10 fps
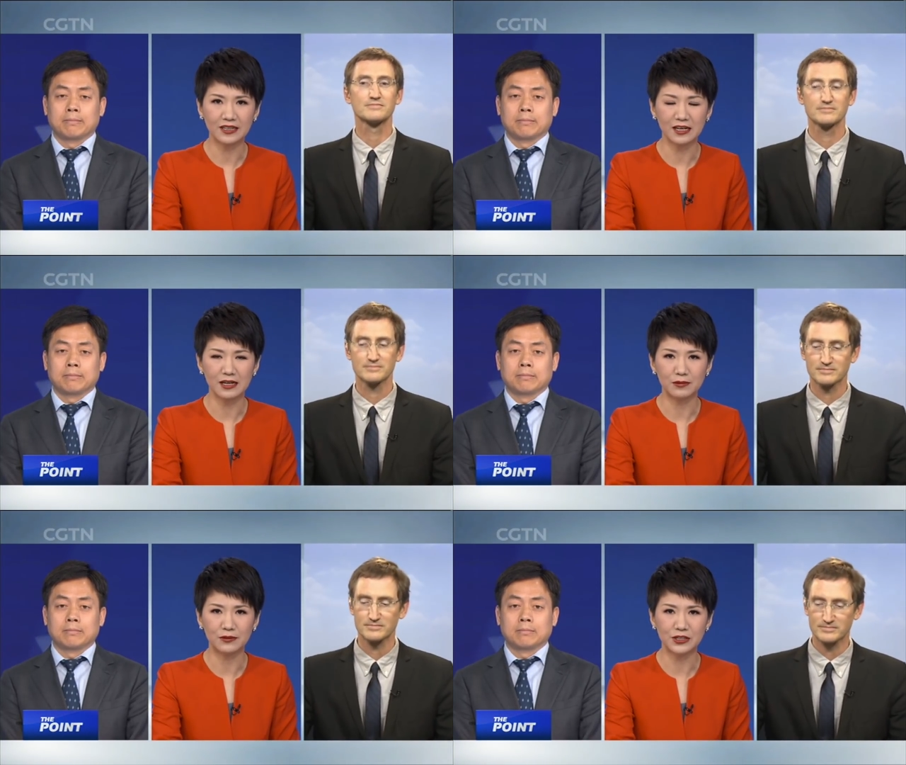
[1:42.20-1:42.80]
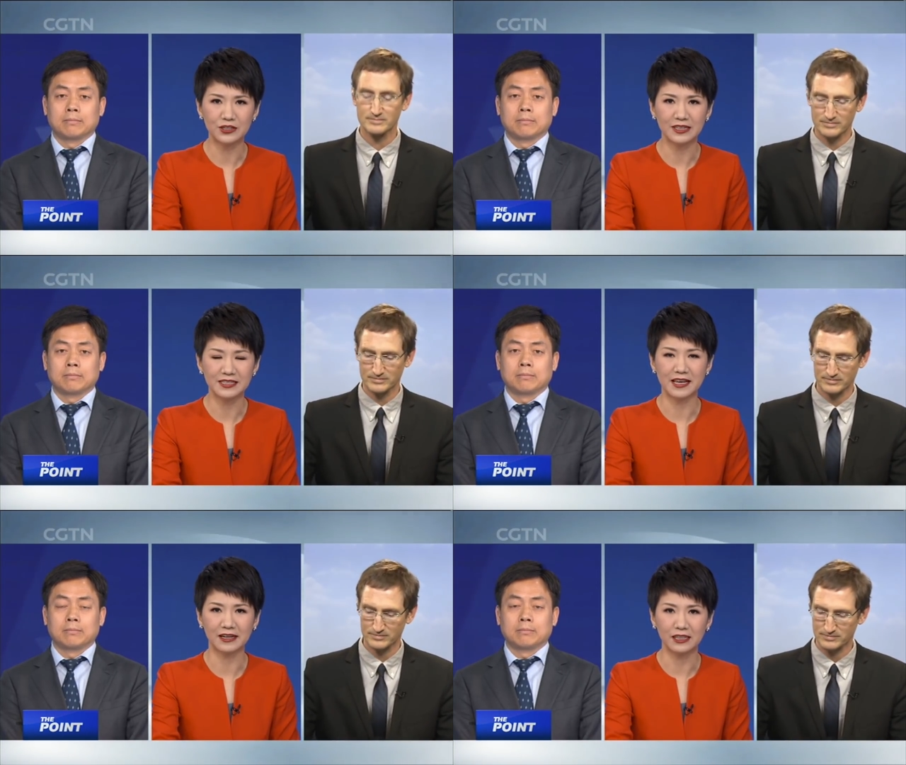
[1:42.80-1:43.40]
Speaker 1: collaboration
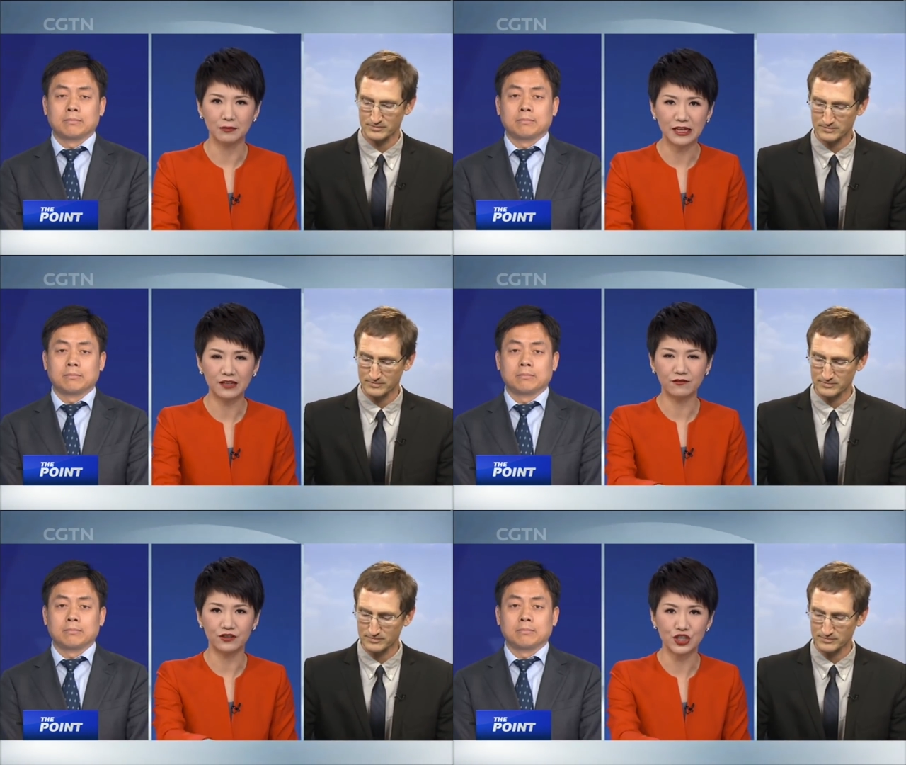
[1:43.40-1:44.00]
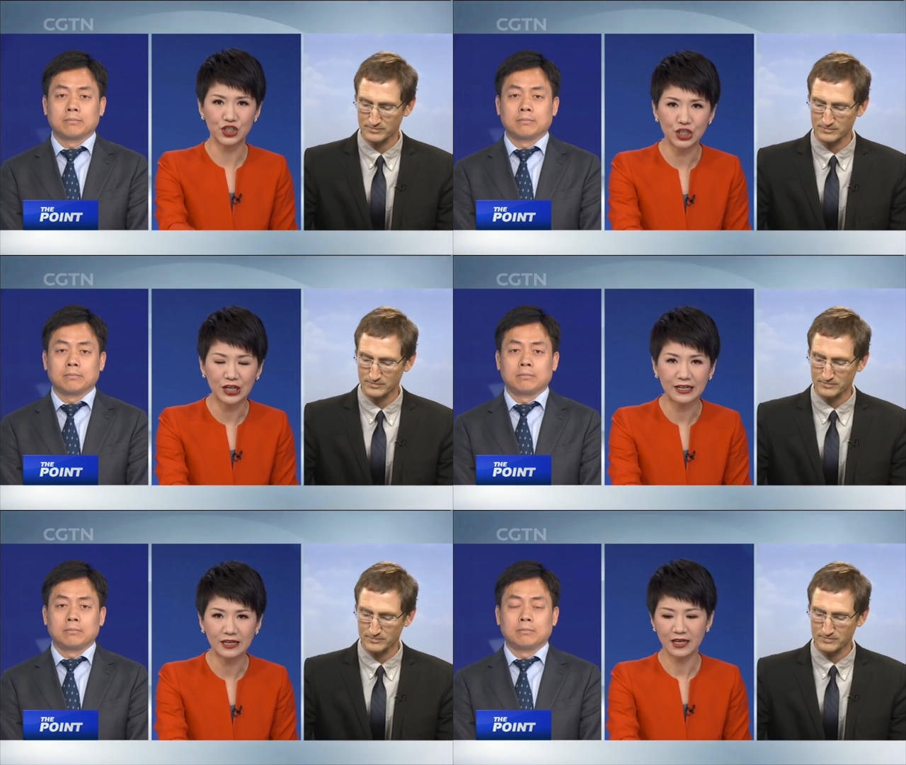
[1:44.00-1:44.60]
exactly mean for
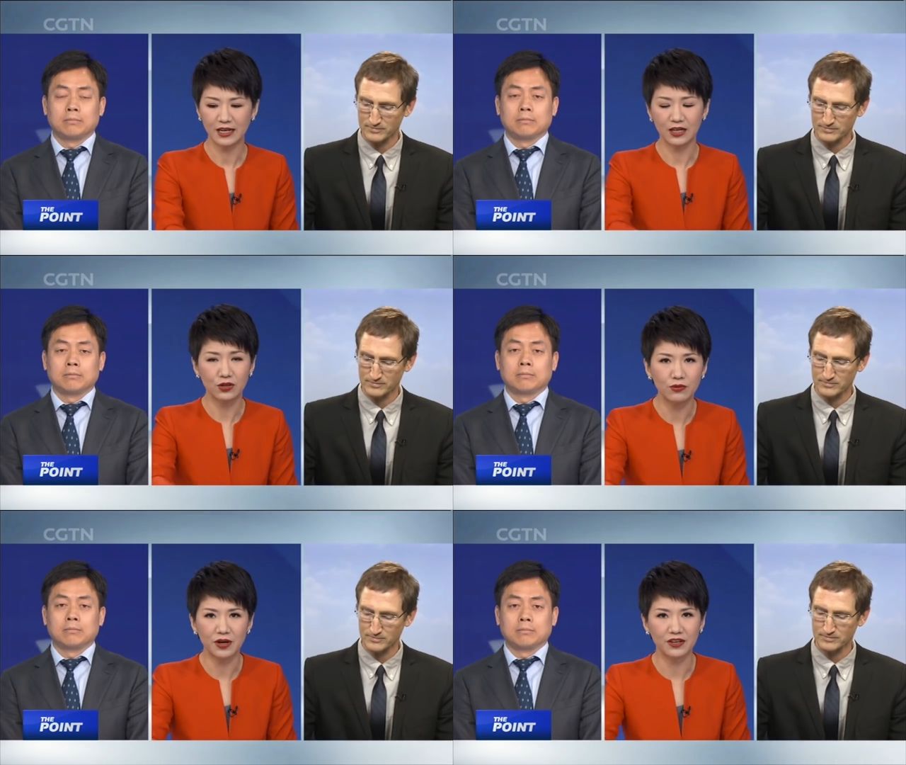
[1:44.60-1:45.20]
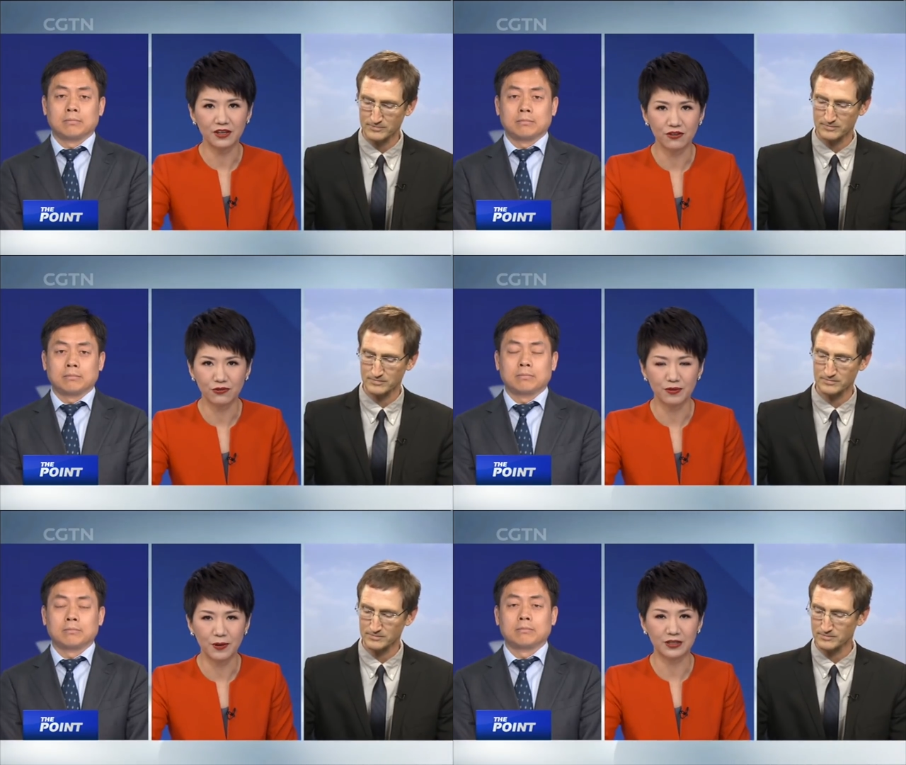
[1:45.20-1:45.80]
China, and who are the other
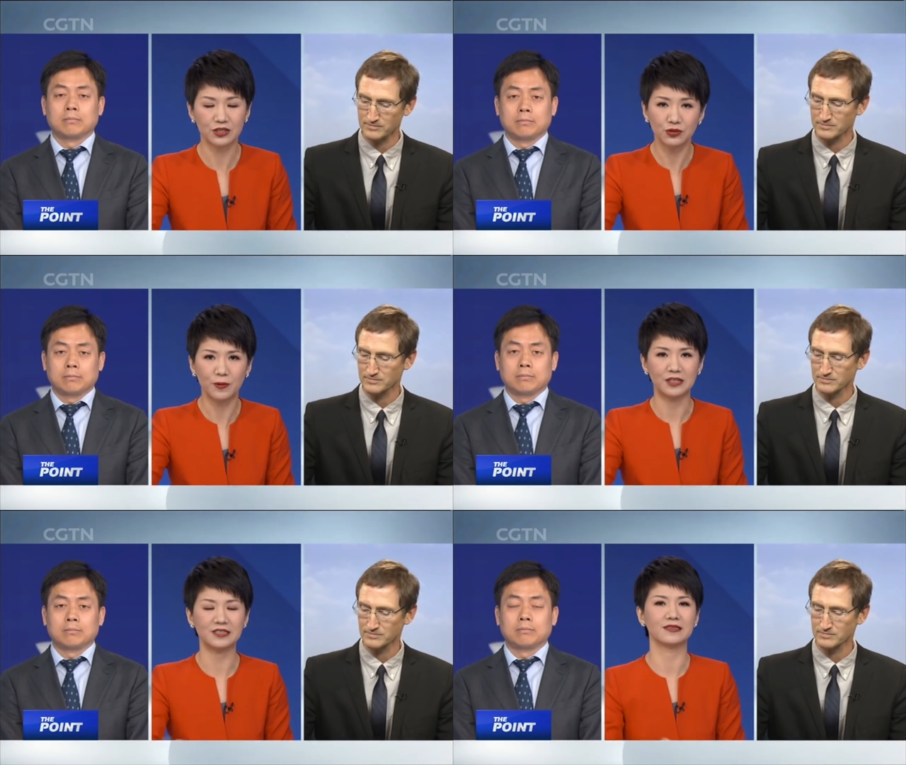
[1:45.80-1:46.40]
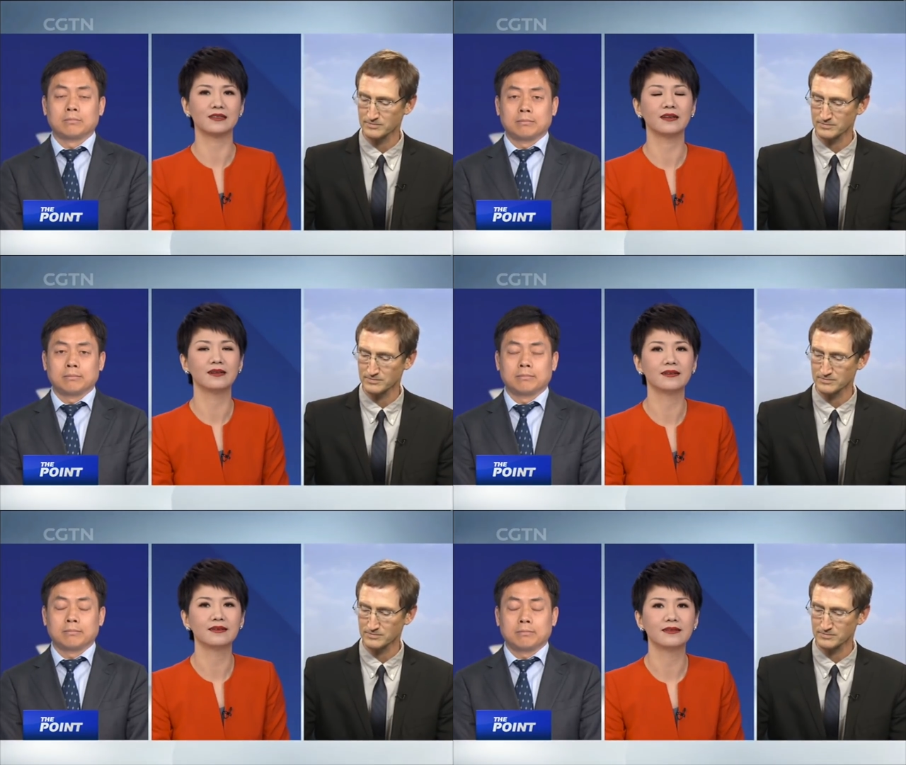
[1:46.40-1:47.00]
two parties?
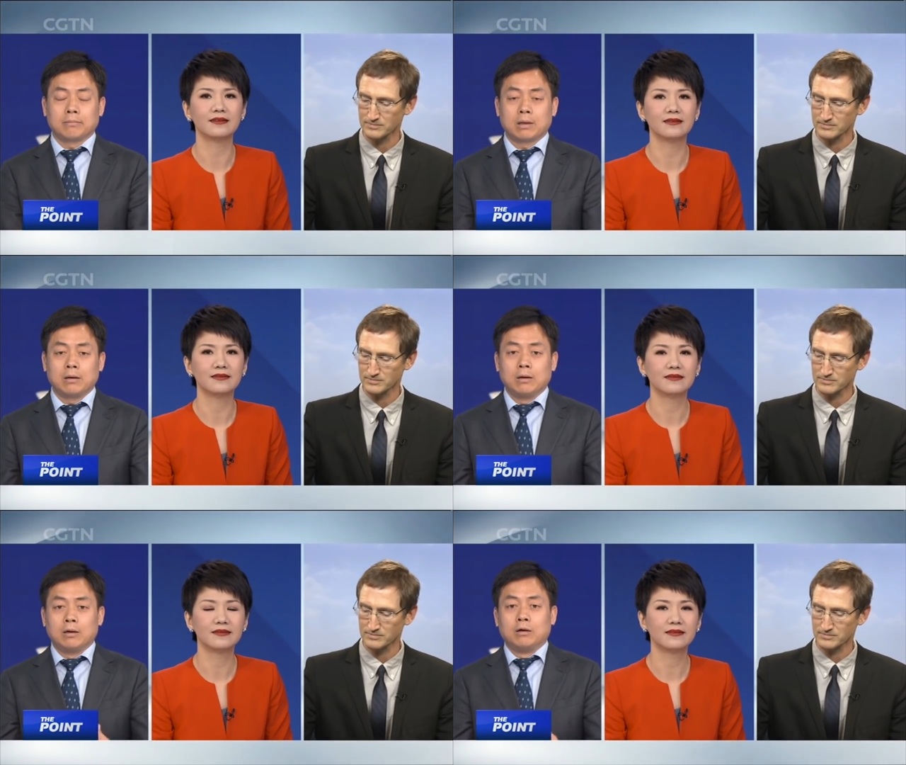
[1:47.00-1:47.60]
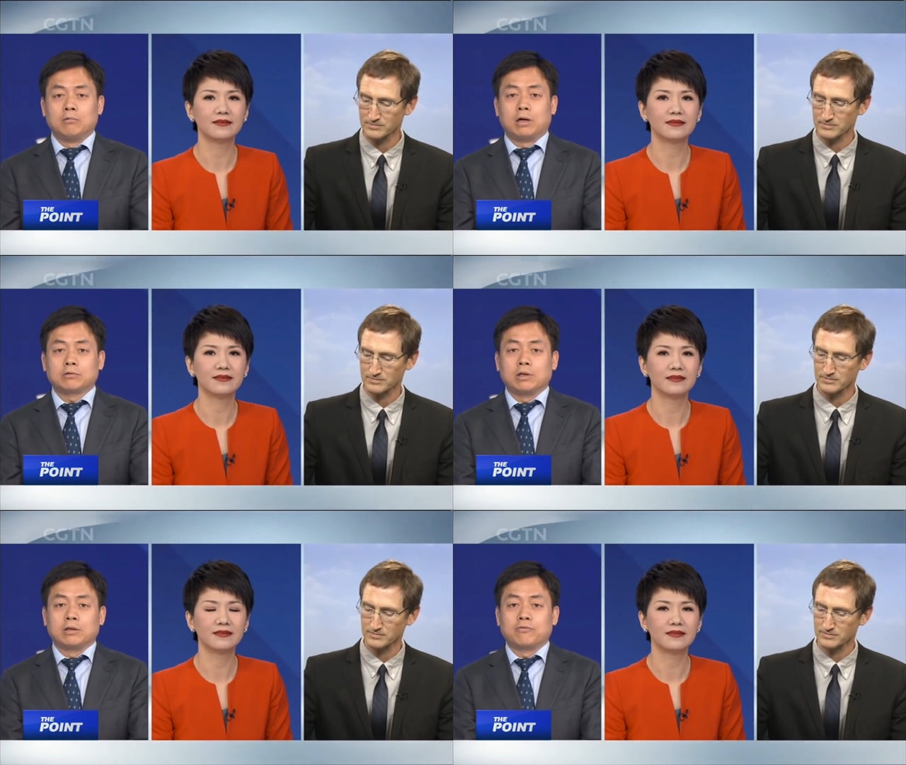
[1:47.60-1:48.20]
Speaker 2: Well,
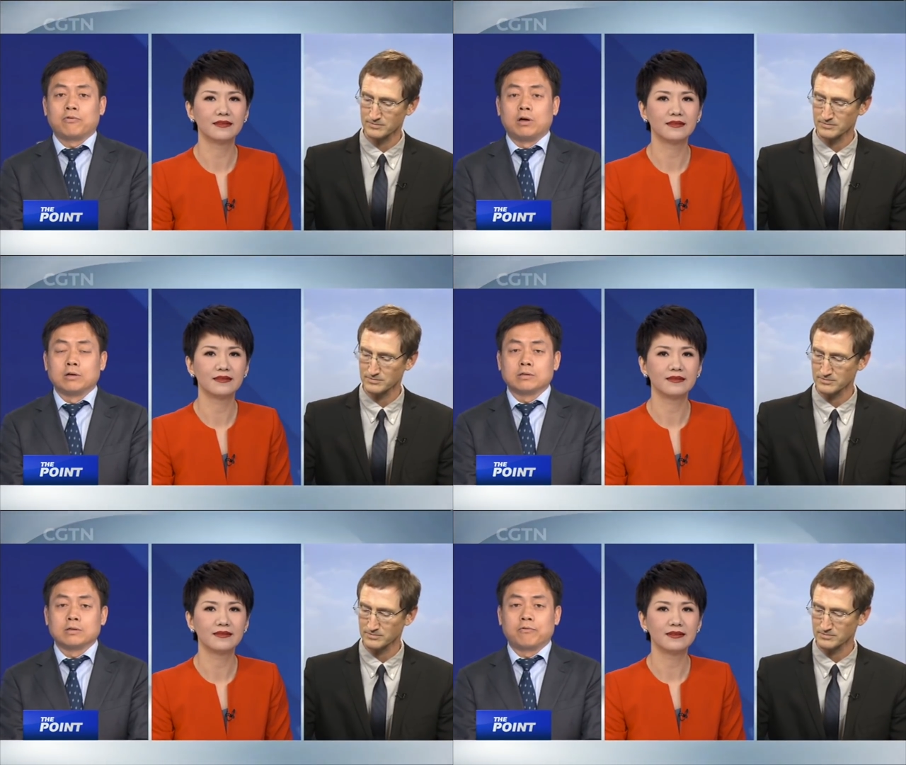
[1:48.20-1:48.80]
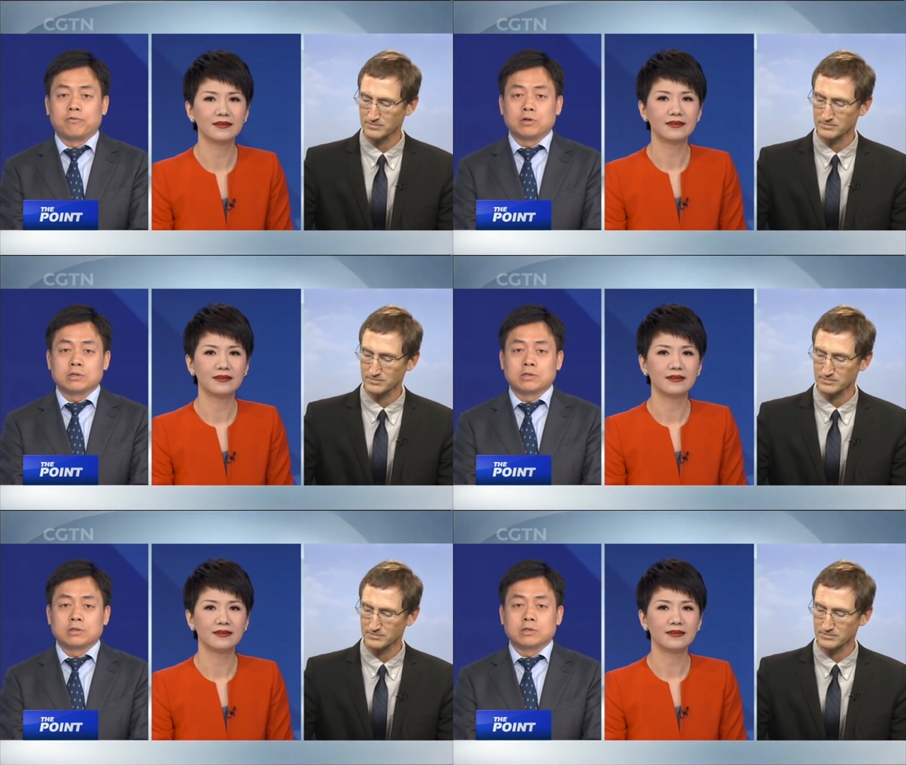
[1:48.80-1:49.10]
actually, France is the first